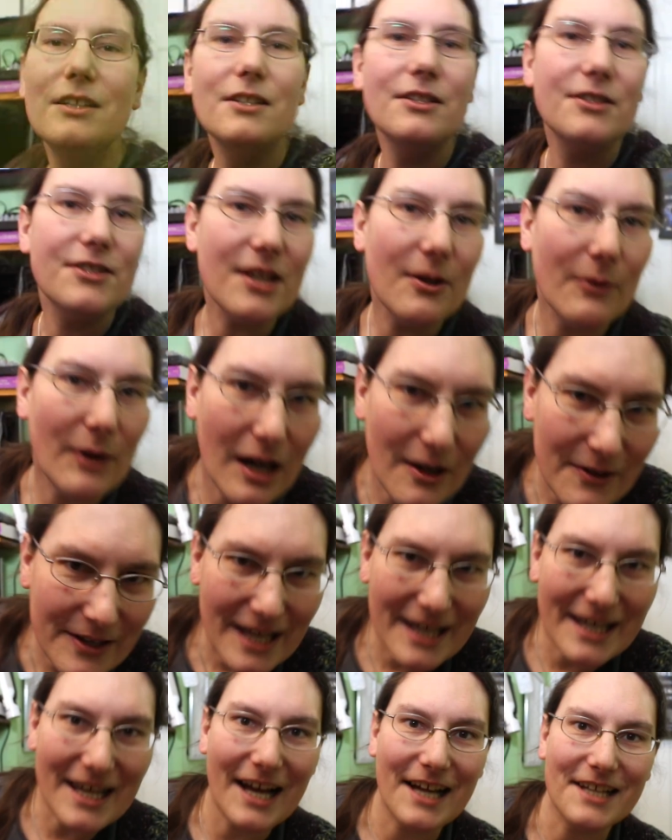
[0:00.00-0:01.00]
So,
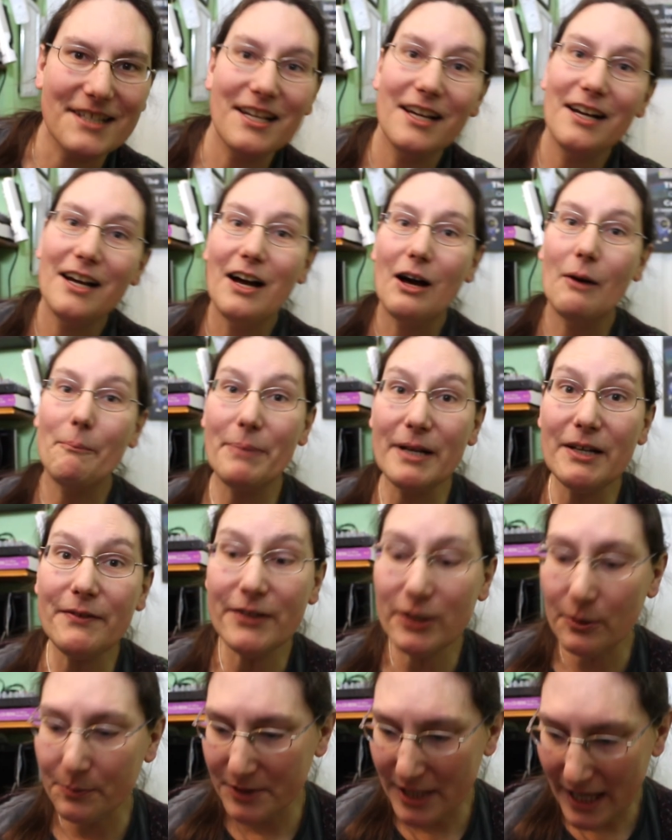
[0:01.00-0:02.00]
okay guys, bit of
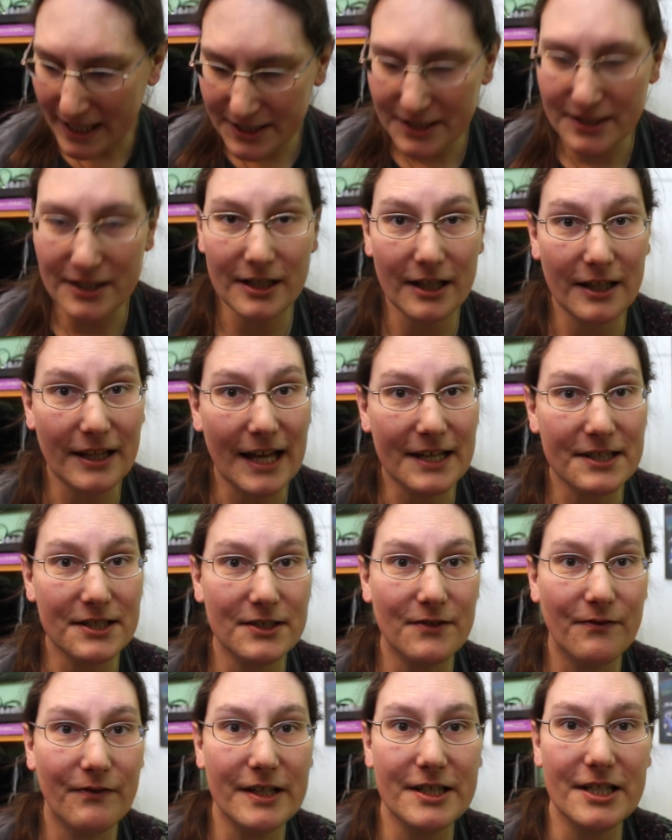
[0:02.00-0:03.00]
an update to the
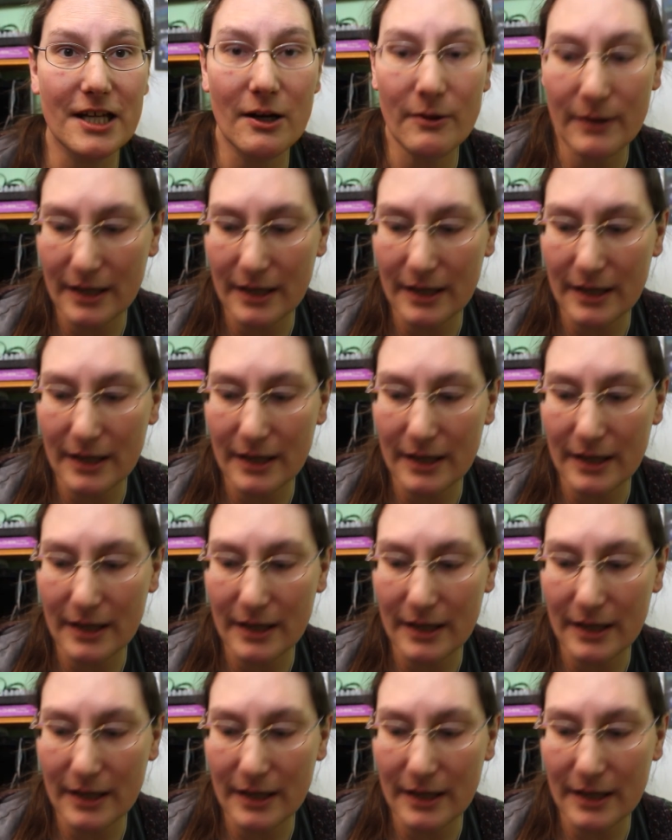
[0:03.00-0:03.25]
last video.